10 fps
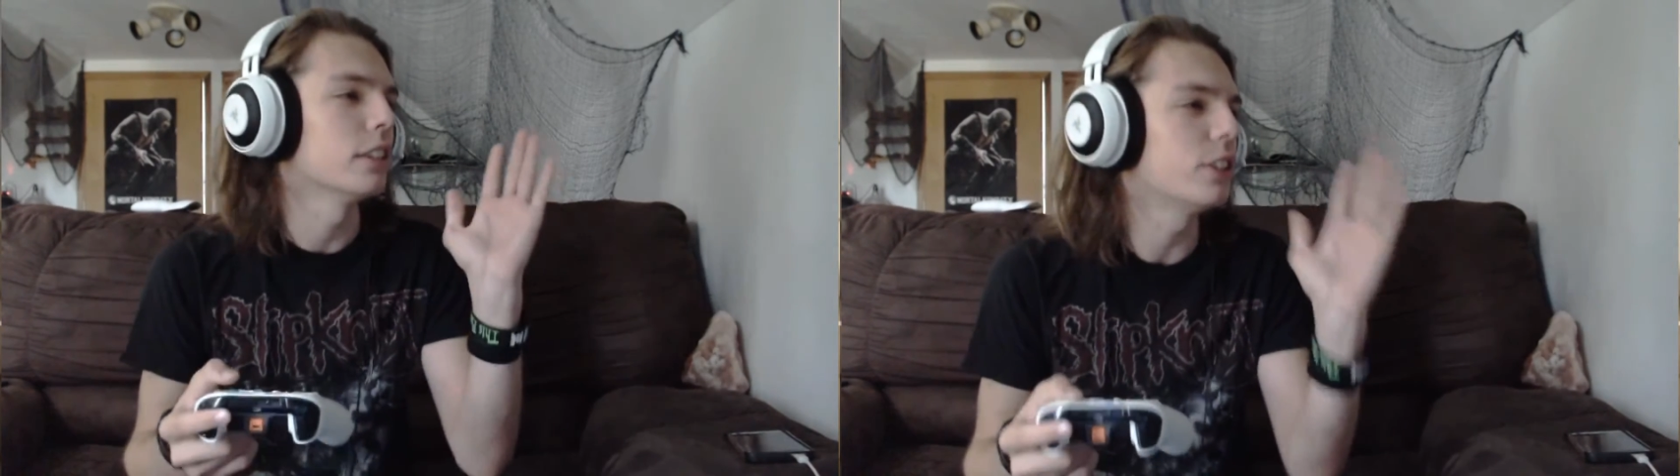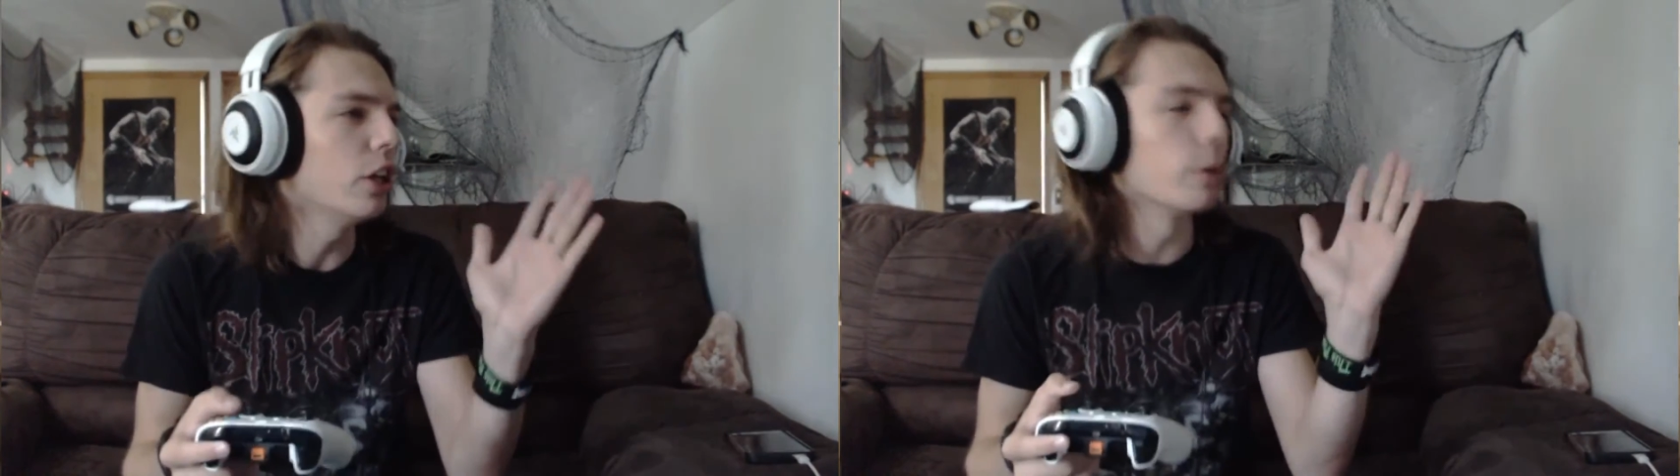
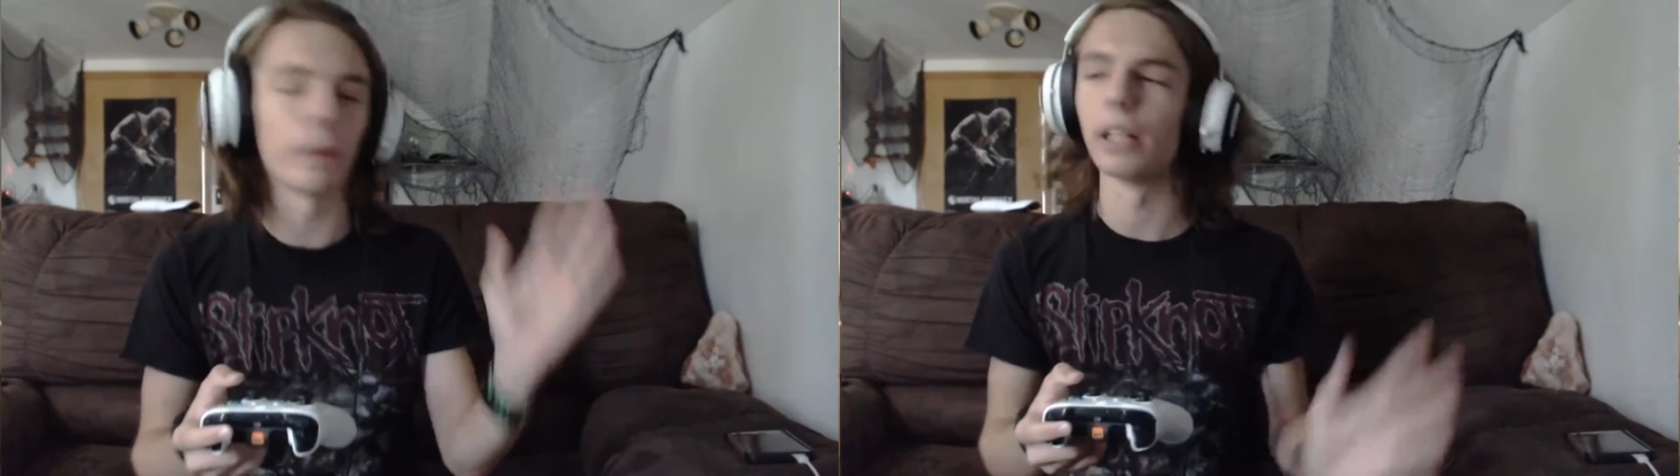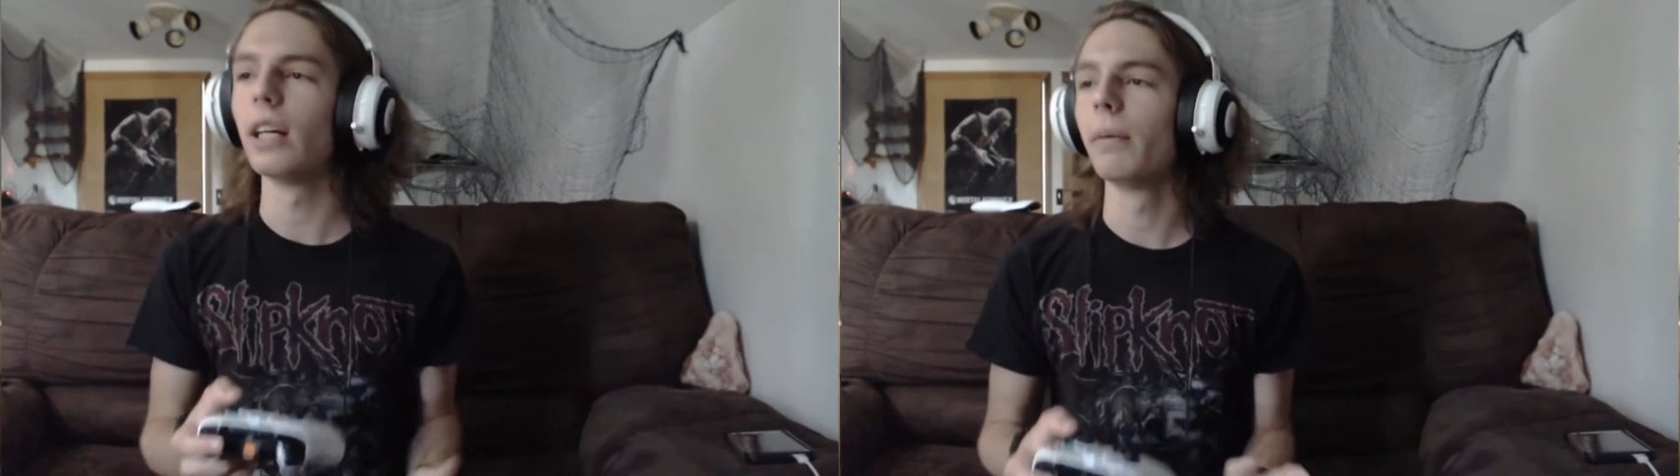
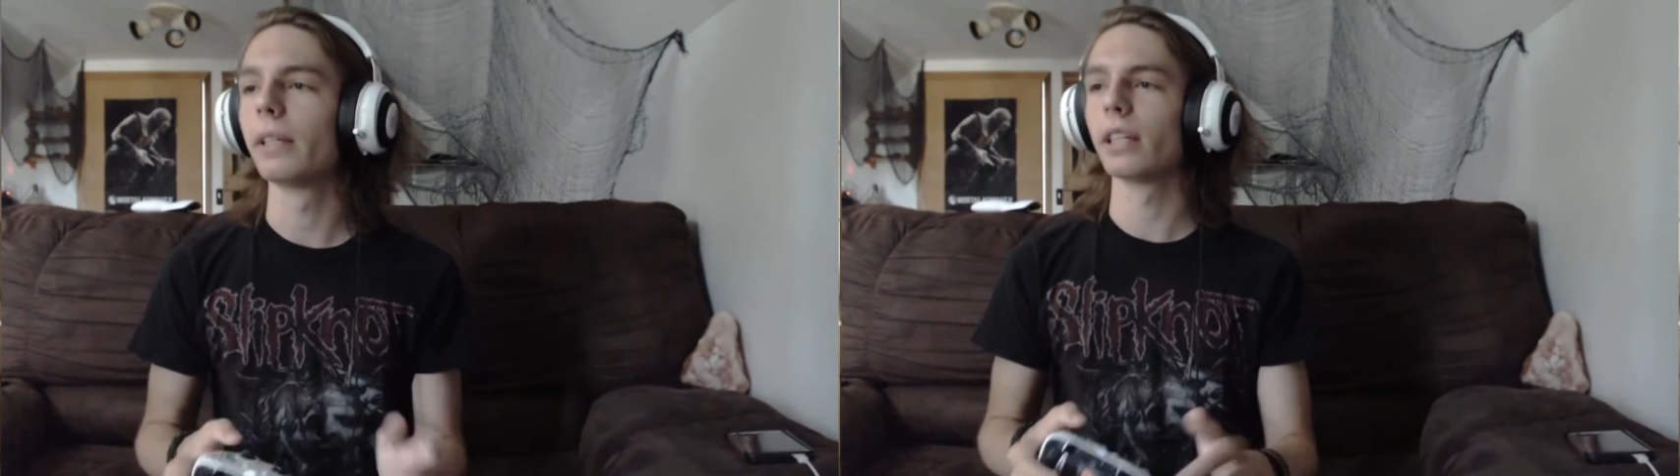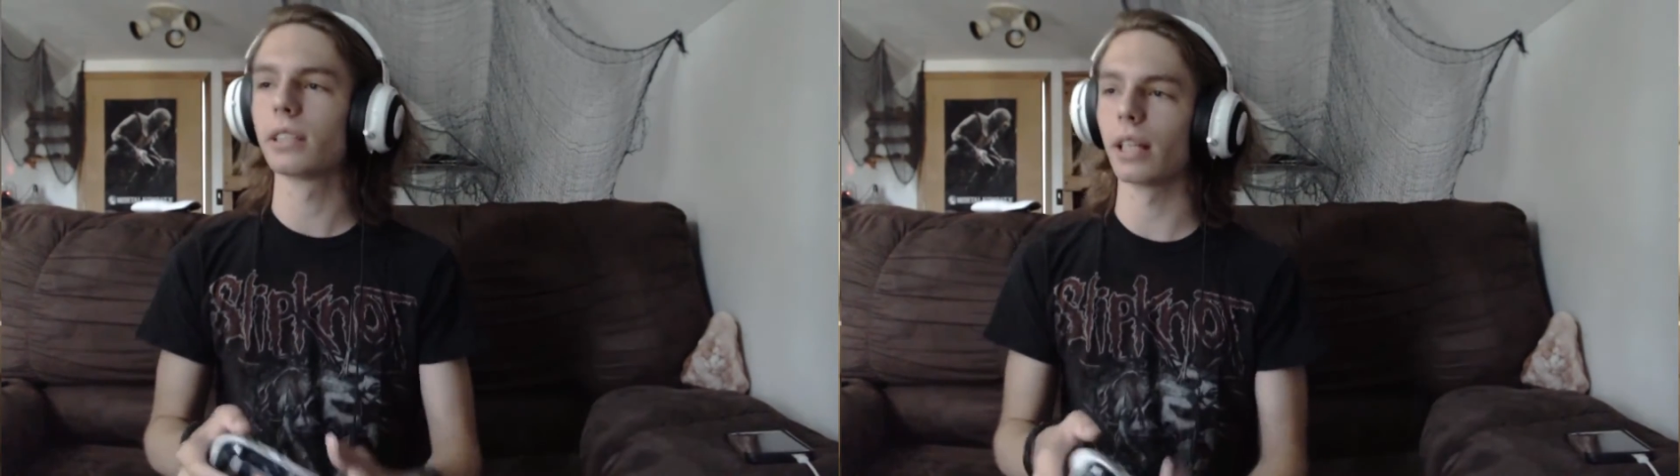stupid
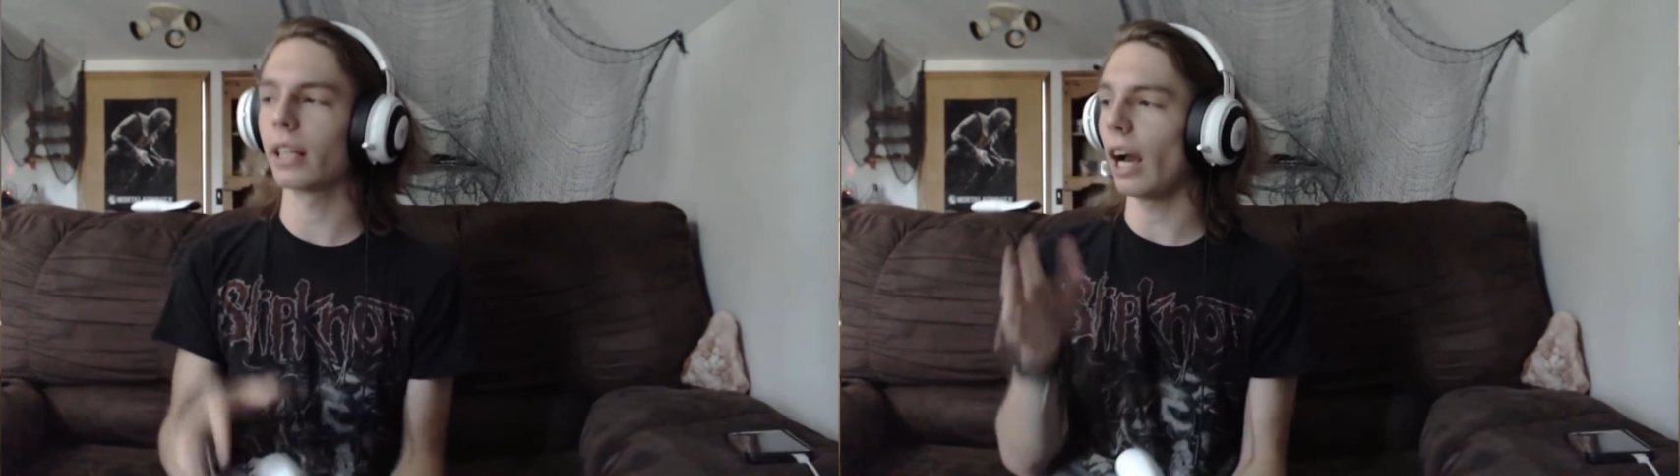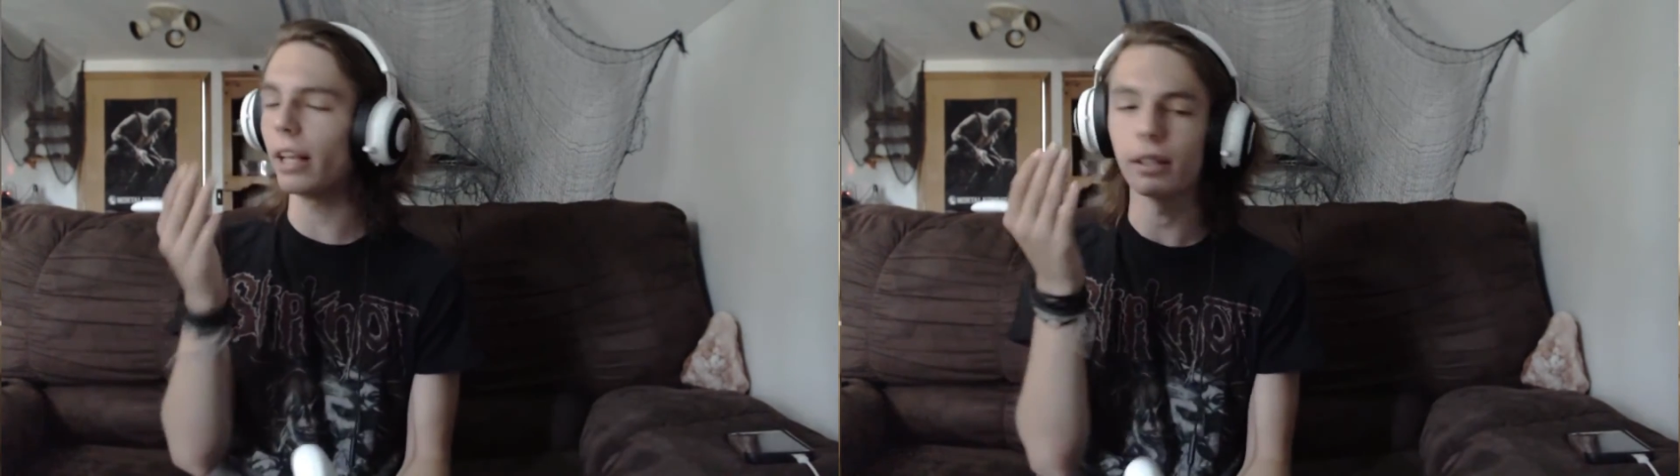because
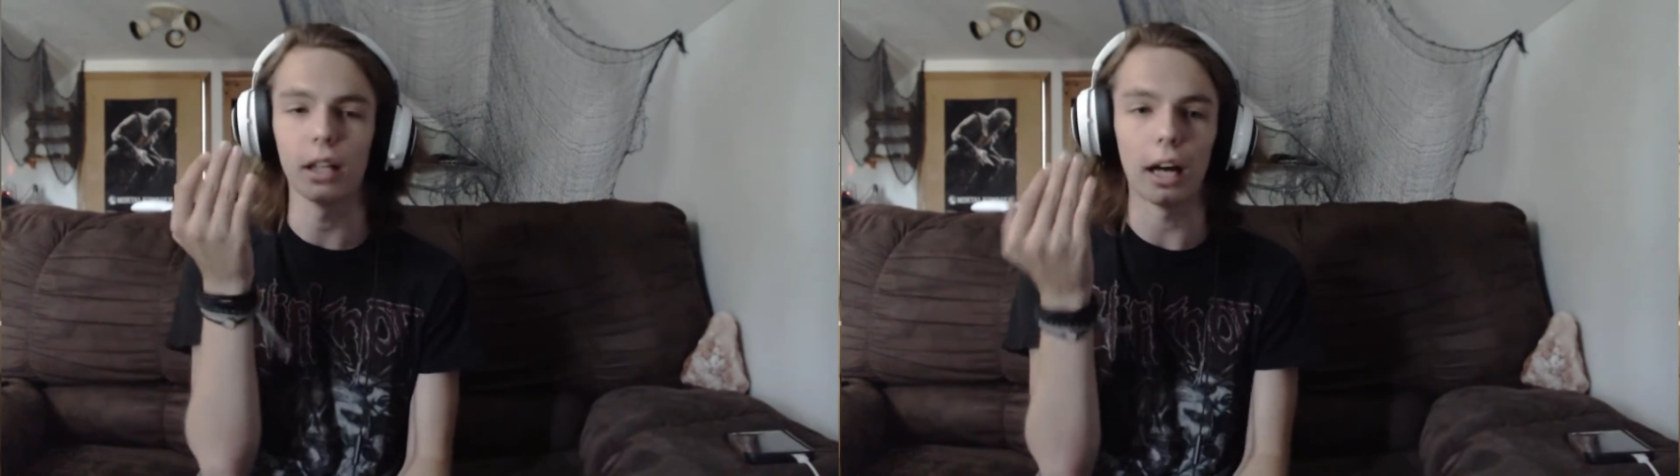like I,